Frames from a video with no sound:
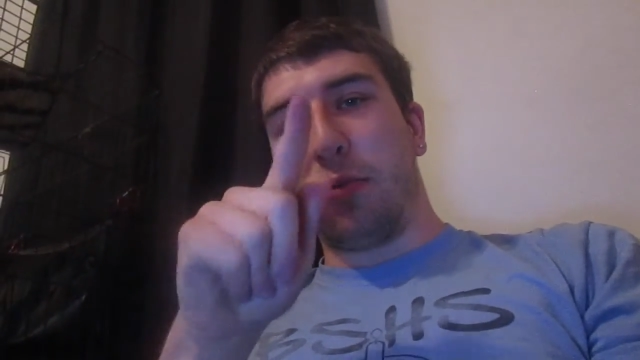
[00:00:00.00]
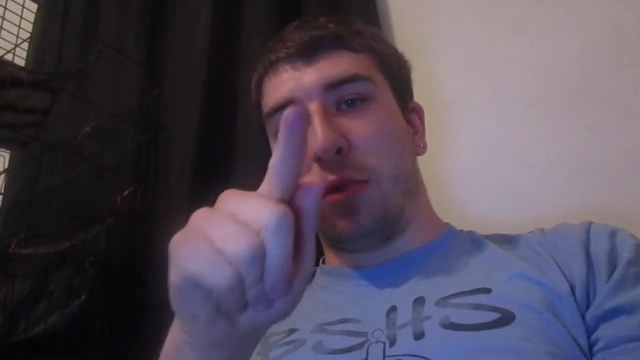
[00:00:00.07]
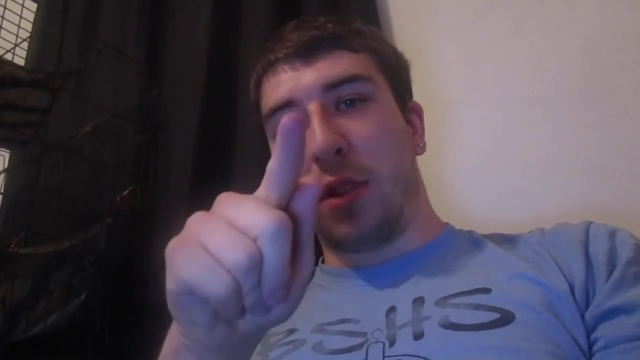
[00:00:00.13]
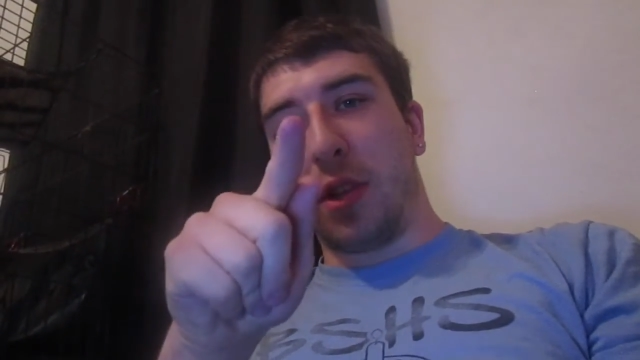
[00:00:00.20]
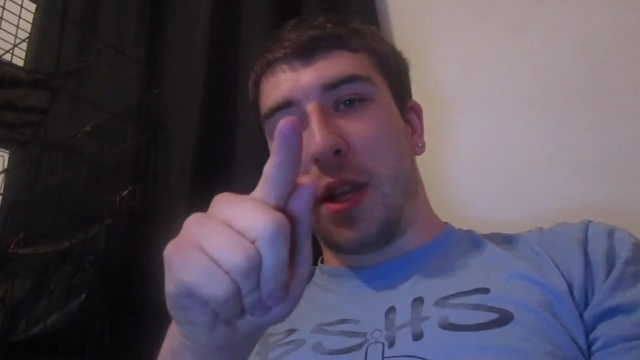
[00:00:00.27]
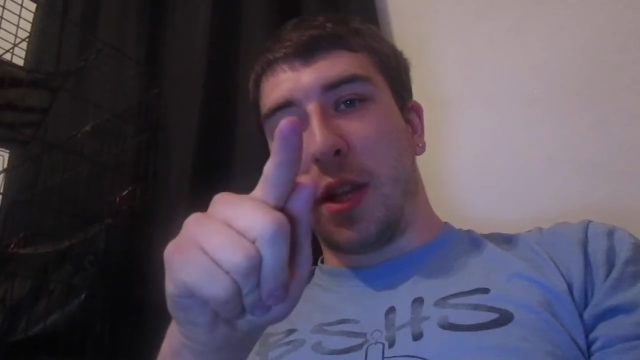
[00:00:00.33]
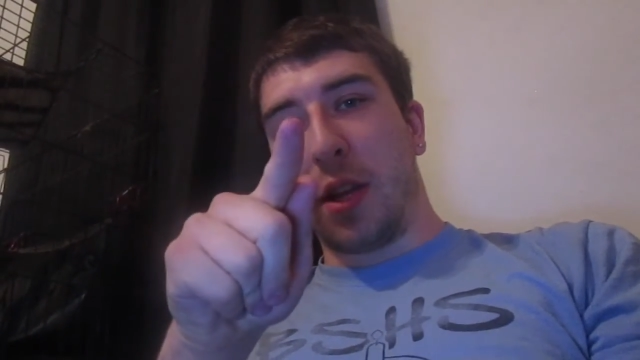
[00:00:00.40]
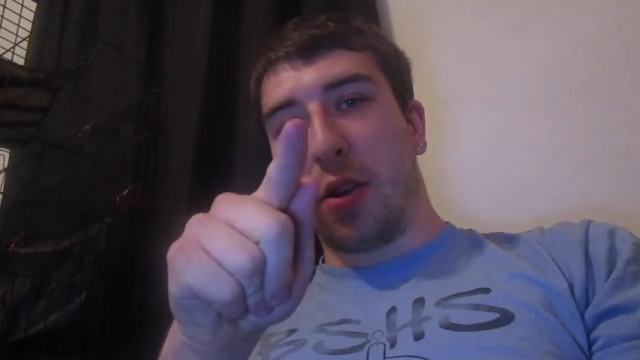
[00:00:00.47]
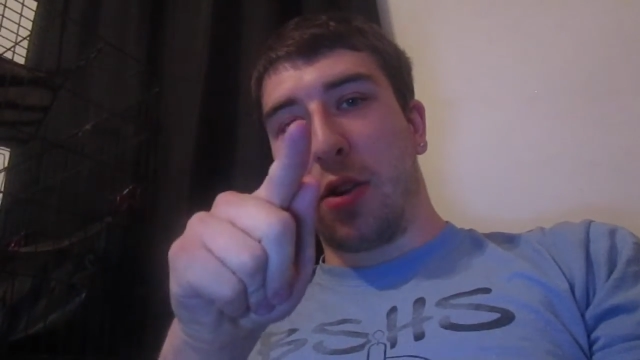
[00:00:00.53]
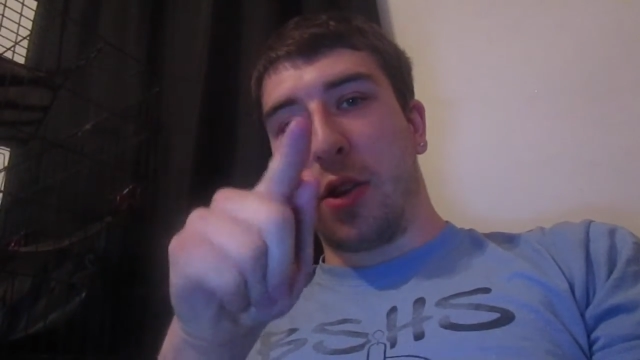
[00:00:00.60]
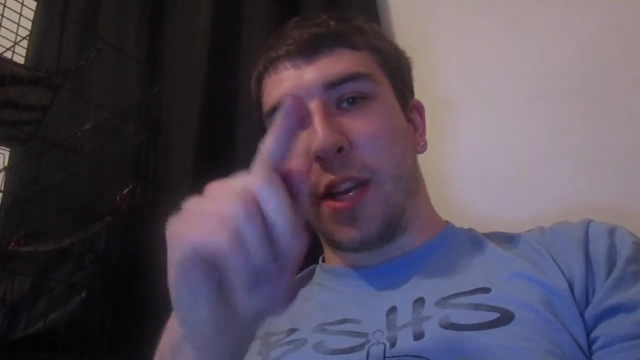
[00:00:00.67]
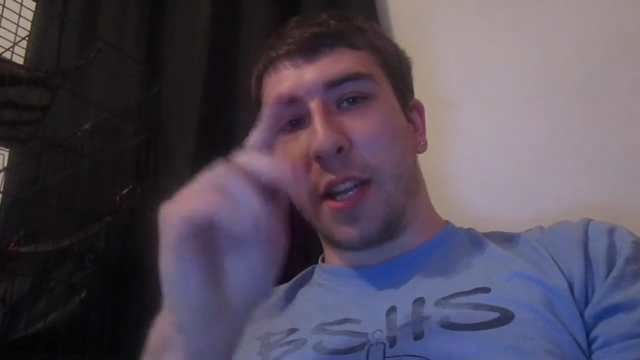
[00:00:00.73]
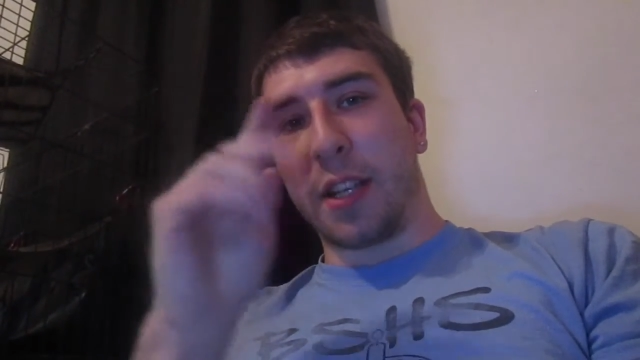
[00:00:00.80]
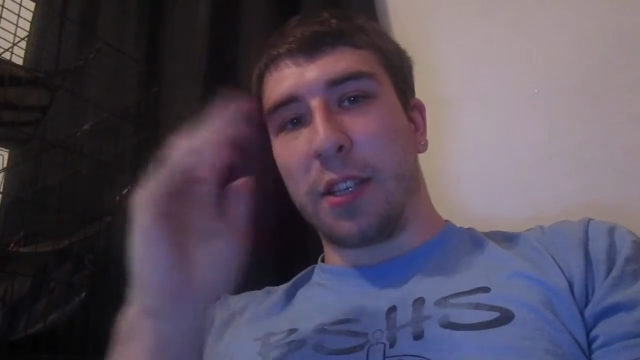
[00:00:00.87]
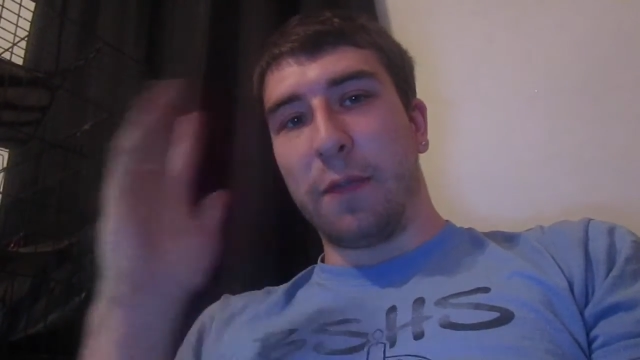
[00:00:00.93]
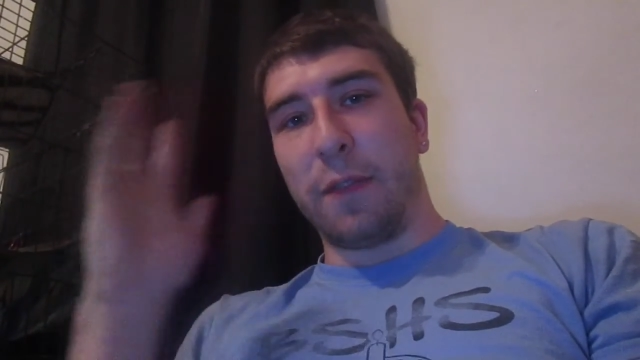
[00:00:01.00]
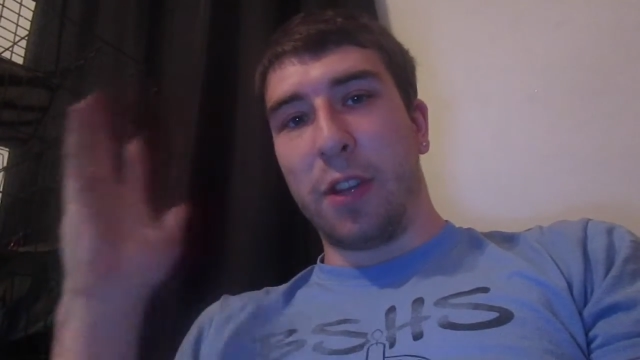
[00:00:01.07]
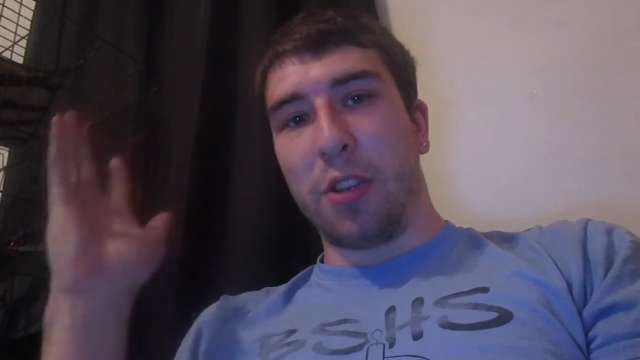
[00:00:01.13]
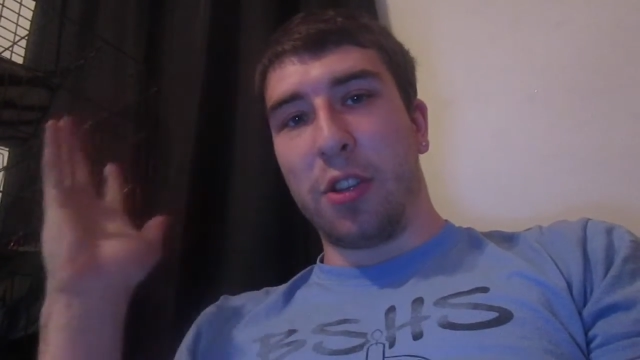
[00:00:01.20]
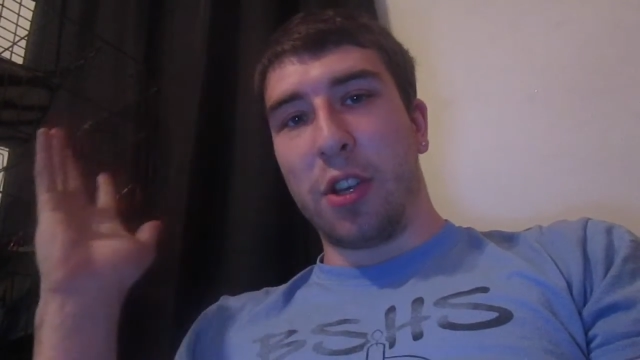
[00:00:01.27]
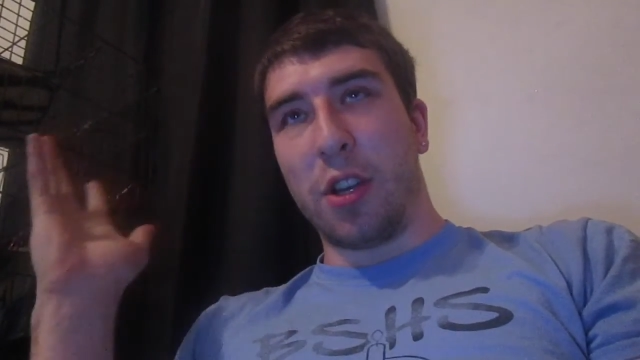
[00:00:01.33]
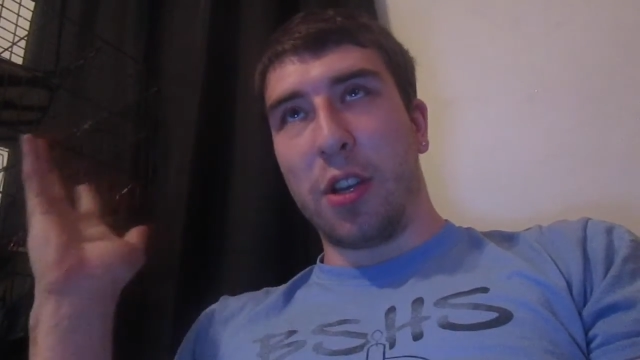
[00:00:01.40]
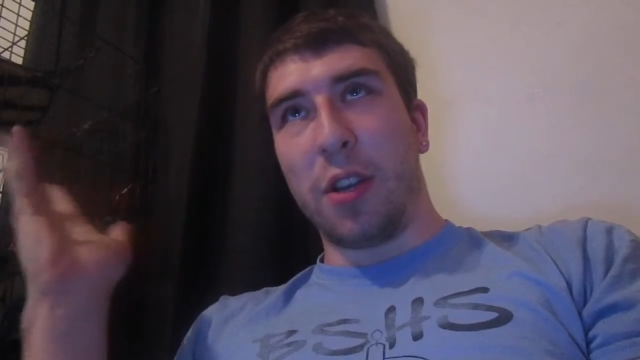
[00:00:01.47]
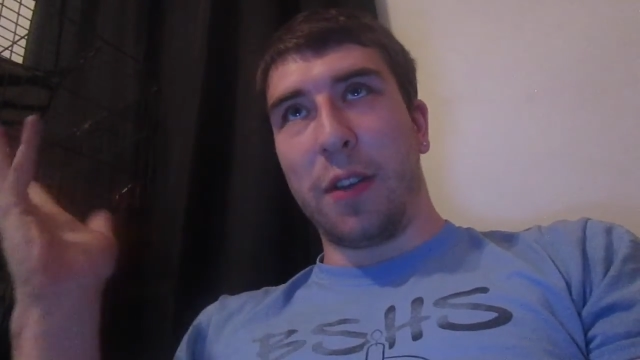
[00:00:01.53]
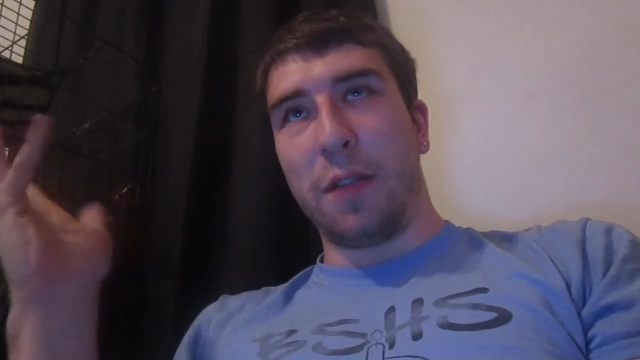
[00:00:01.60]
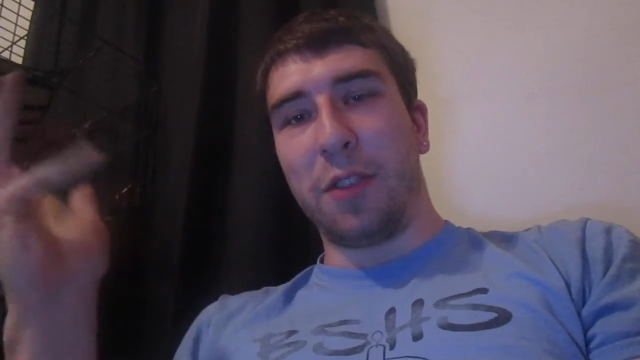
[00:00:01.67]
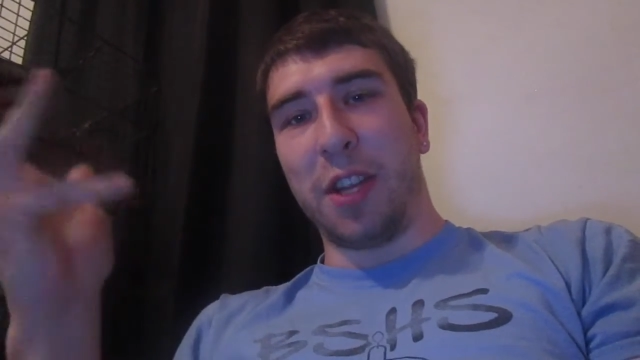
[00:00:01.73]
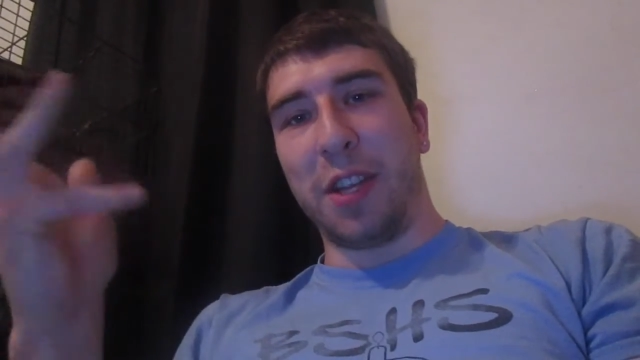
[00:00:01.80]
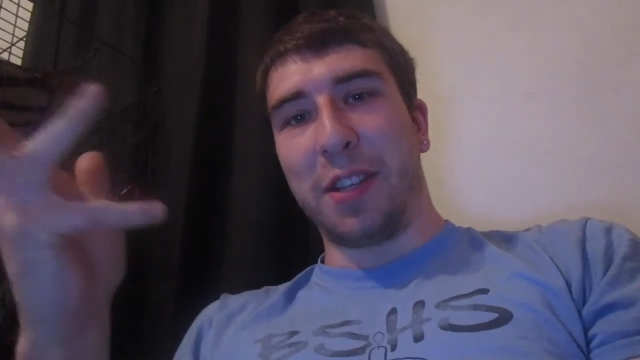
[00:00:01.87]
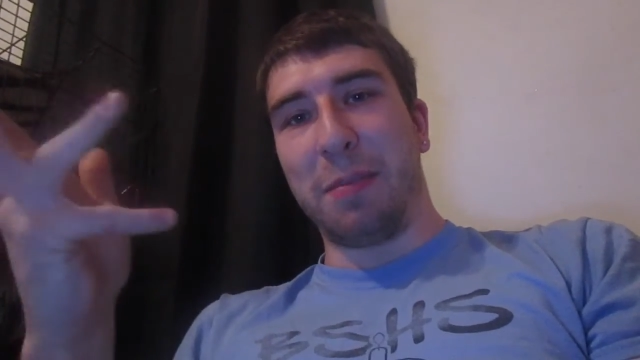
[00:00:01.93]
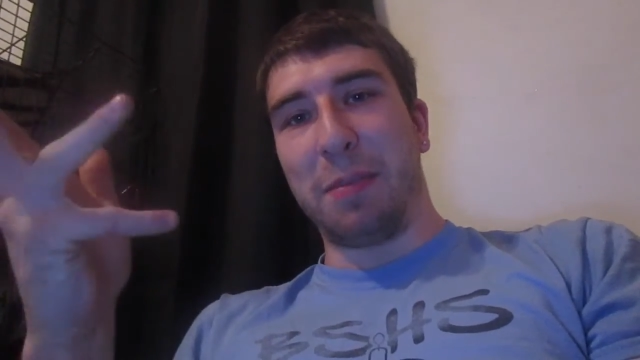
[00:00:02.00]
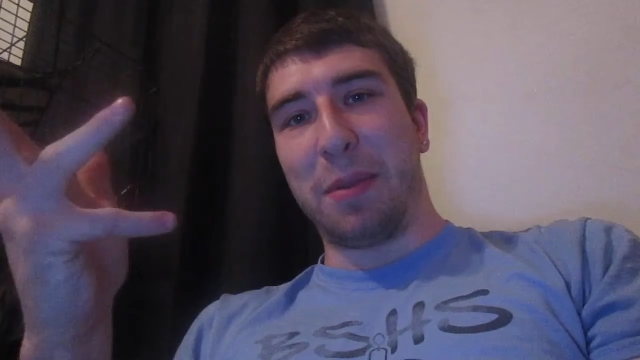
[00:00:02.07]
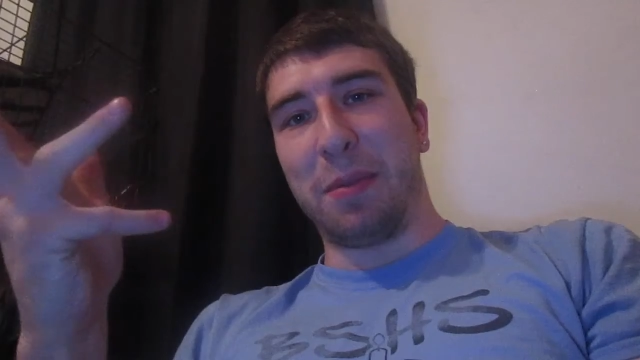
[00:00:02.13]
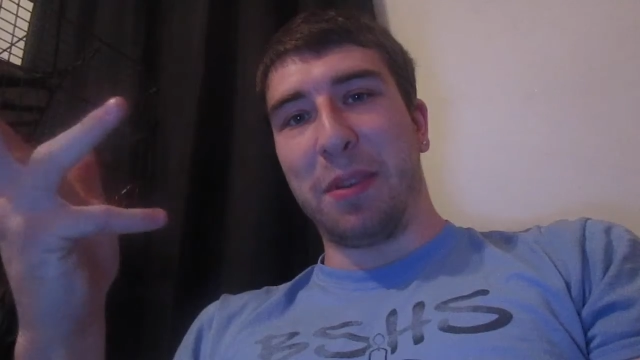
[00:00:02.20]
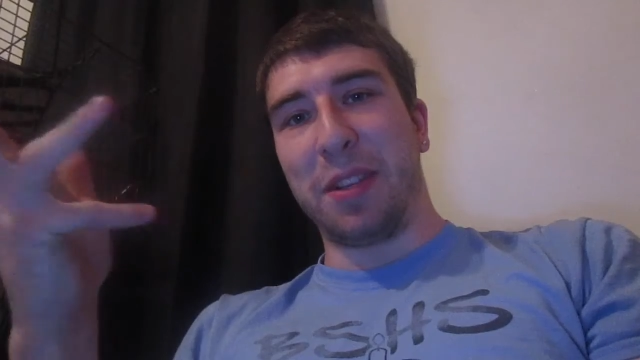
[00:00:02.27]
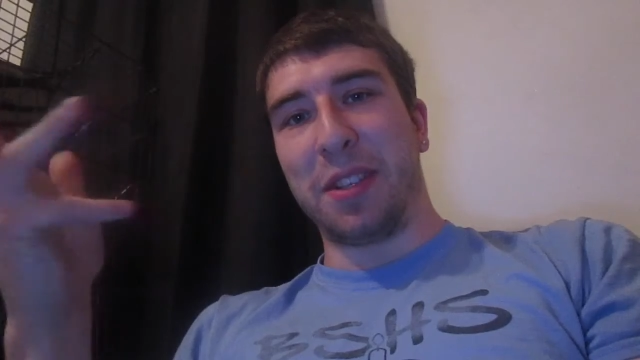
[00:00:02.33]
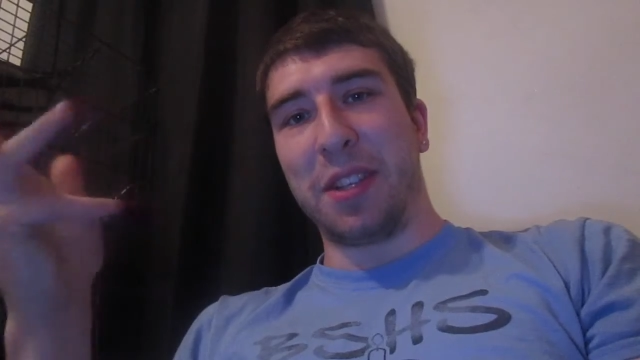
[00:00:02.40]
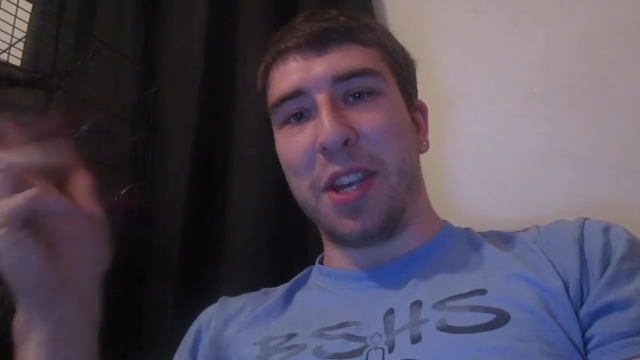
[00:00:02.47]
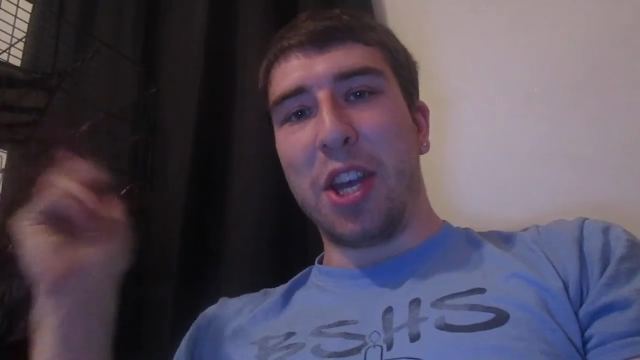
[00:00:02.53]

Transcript: We'll see you later on the next adventure of Chasing Memories.